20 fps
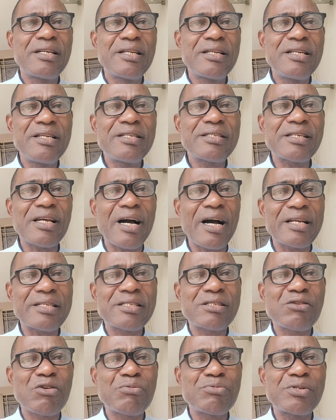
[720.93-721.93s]
this
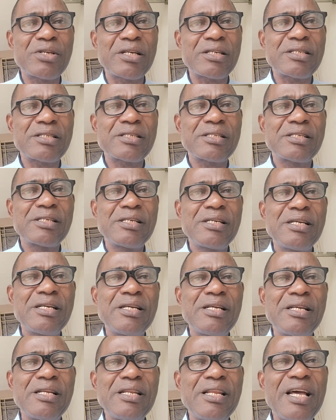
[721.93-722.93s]
art subject.
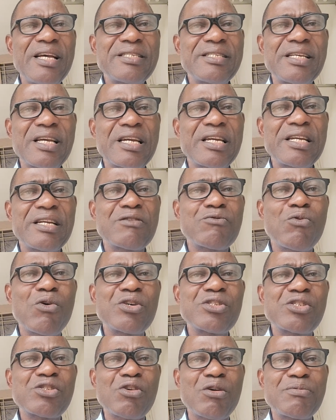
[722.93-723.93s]
Let's take it
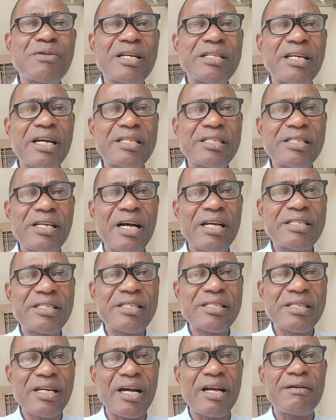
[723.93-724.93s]
one subject at
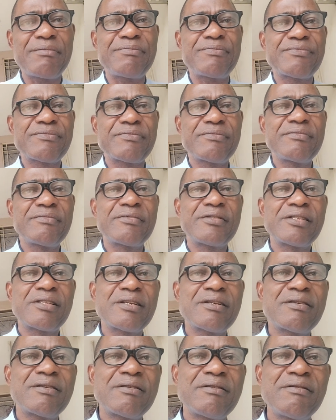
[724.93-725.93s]
a time.
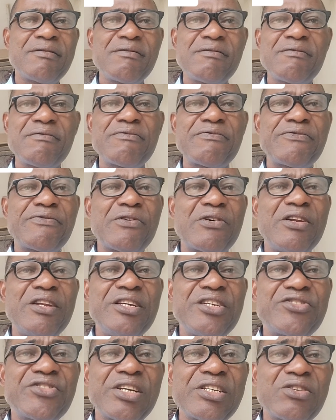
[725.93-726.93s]
For
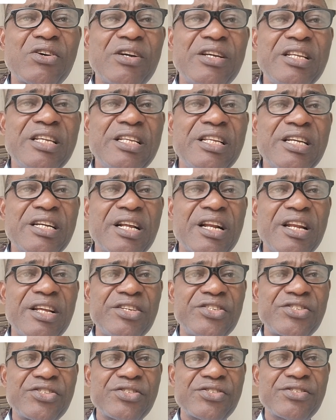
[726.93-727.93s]
literature in
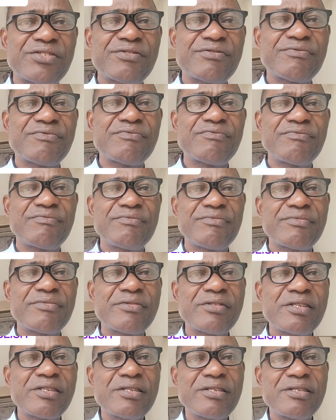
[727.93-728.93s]
English,
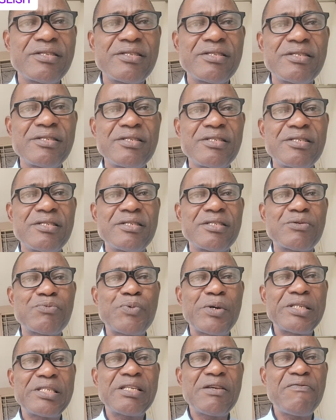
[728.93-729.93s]

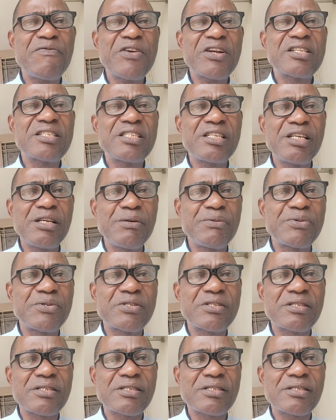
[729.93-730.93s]
specific
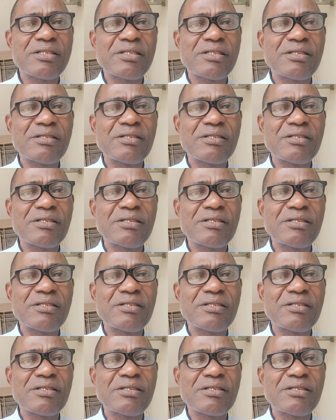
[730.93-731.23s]
tips